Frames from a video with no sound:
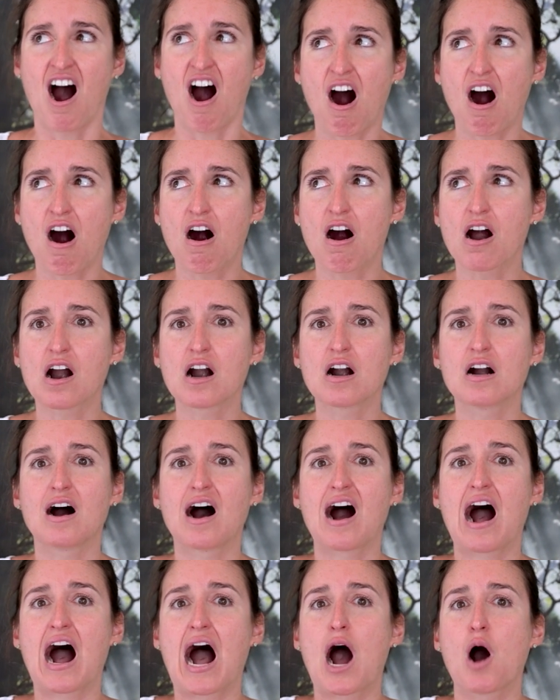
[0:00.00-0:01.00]
are
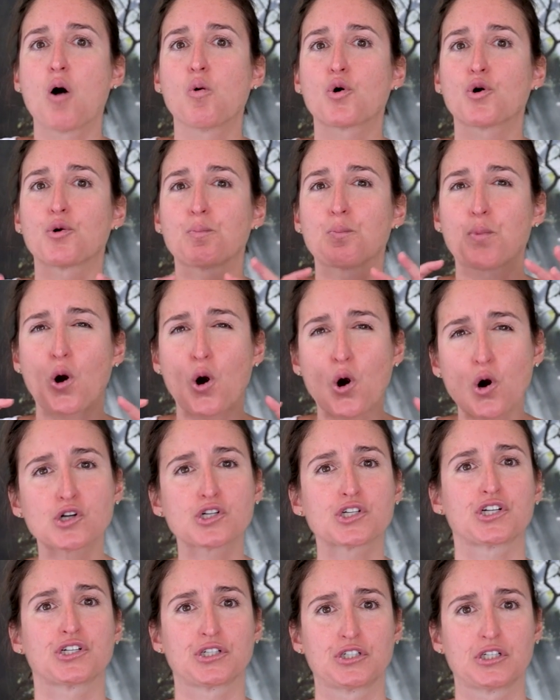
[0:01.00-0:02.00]
our
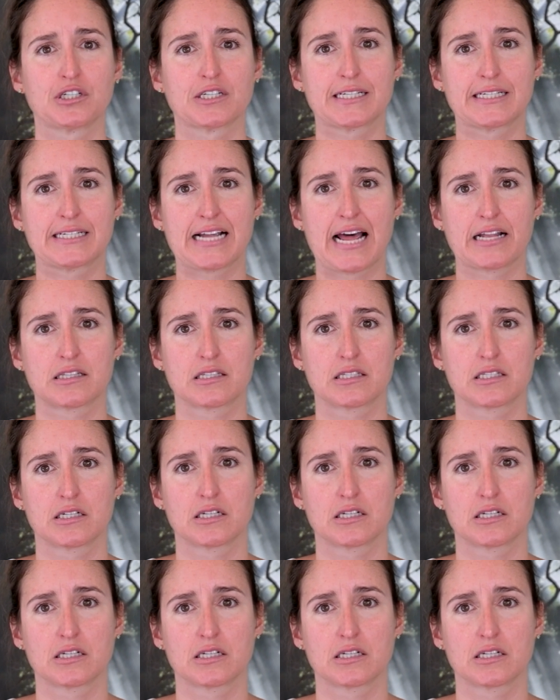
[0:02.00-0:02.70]
personal set